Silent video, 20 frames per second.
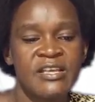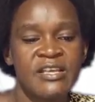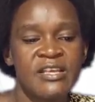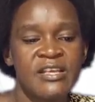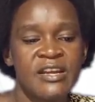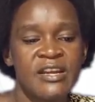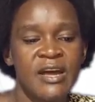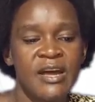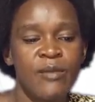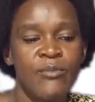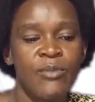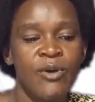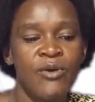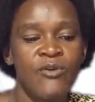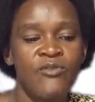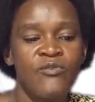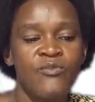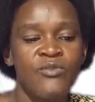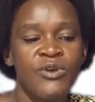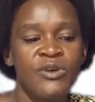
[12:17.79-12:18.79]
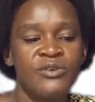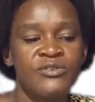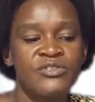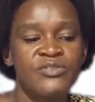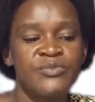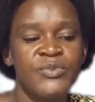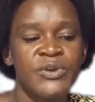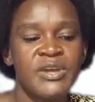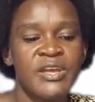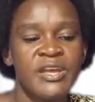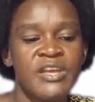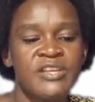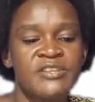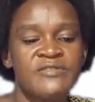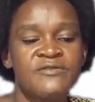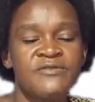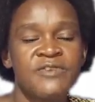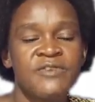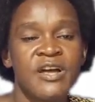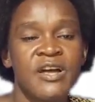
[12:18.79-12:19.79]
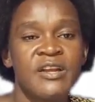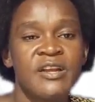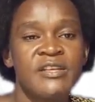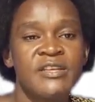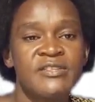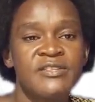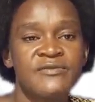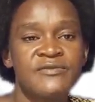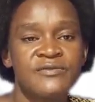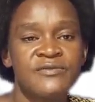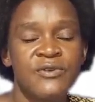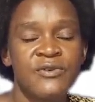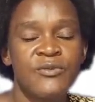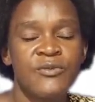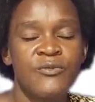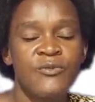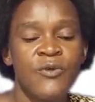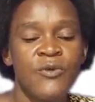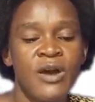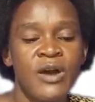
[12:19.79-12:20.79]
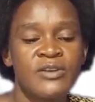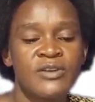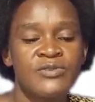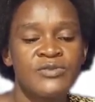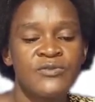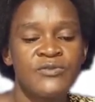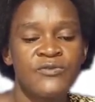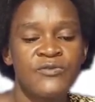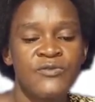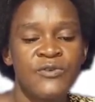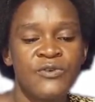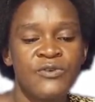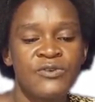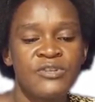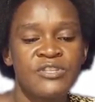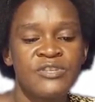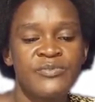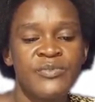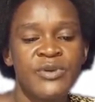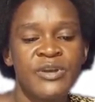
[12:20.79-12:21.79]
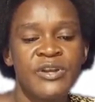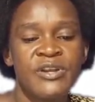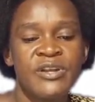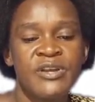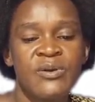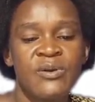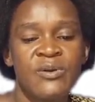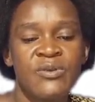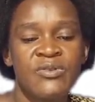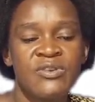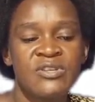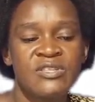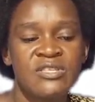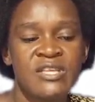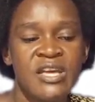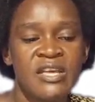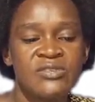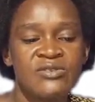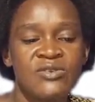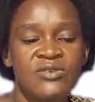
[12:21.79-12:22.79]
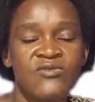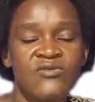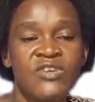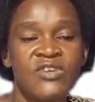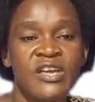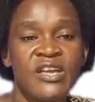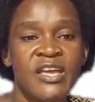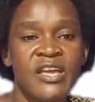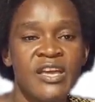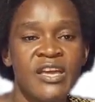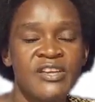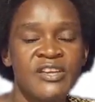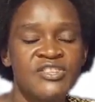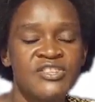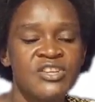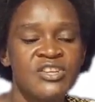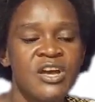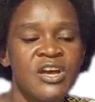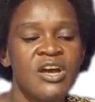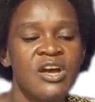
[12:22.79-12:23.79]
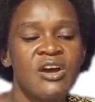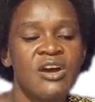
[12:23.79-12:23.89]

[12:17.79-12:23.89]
The number of birds per cage varies from 1 to 4 depending on the size of the cage